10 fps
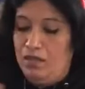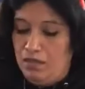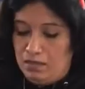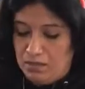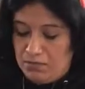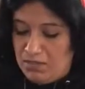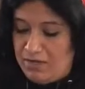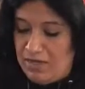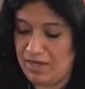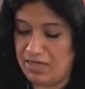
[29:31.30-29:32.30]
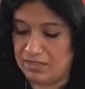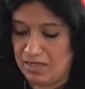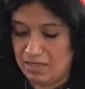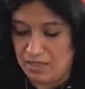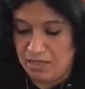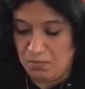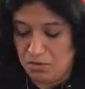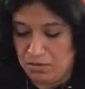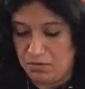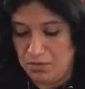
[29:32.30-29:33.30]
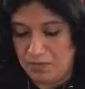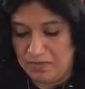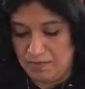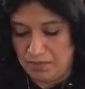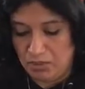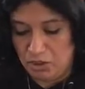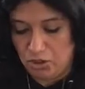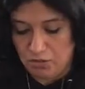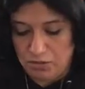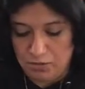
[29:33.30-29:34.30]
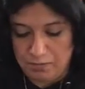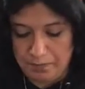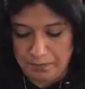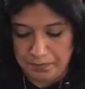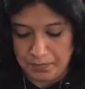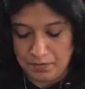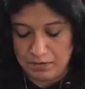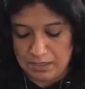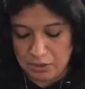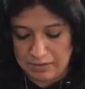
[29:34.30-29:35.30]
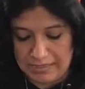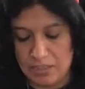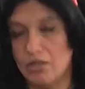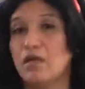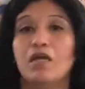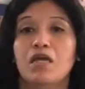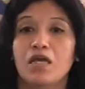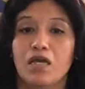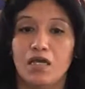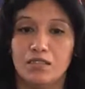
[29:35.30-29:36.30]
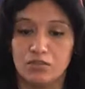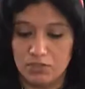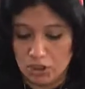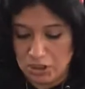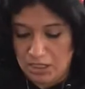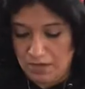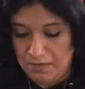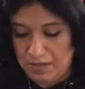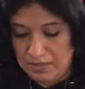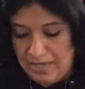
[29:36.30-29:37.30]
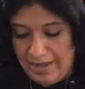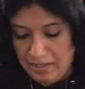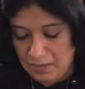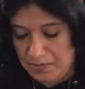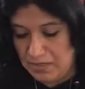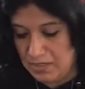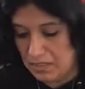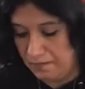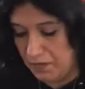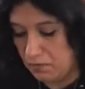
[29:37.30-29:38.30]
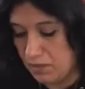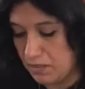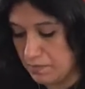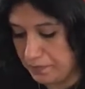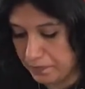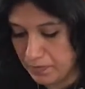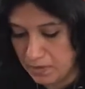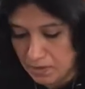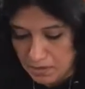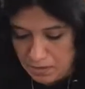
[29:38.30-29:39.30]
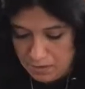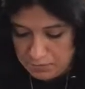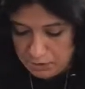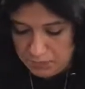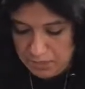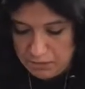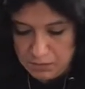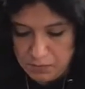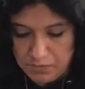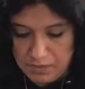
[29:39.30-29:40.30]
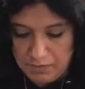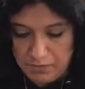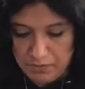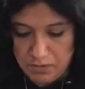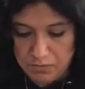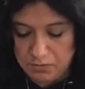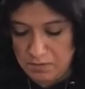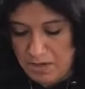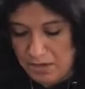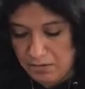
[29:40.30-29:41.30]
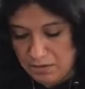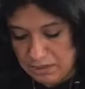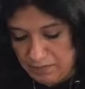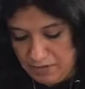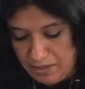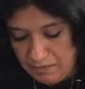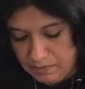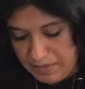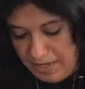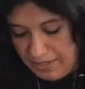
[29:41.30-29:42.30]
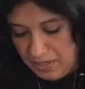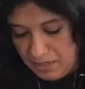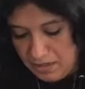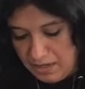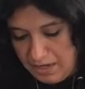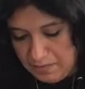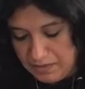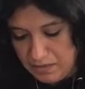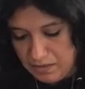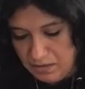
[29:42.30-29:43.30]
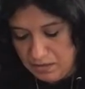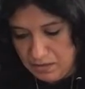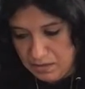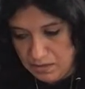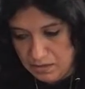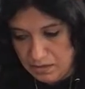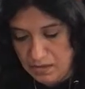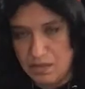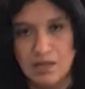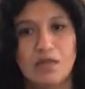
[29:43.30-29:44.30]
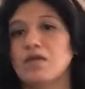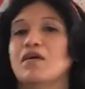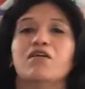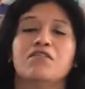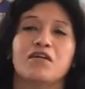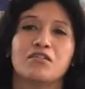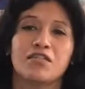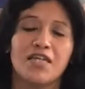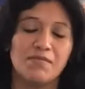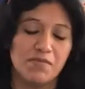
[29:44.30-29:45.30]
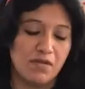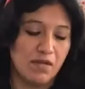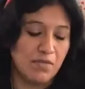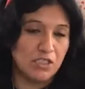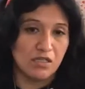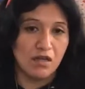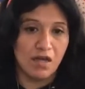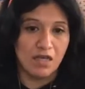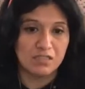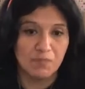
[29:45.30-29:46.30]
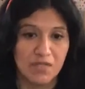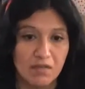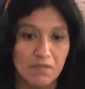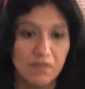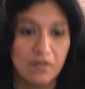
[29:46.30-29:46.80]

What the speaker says: Because the reason why I ask, I can then more go specifically and show you, or not show you, send you a screenshot of the exact specific one. I'm just right now just pulling up the user manual, at least if that helps. But yeah, I got it on Amazon. Oh gosh, I can't remember how much it cost, but if,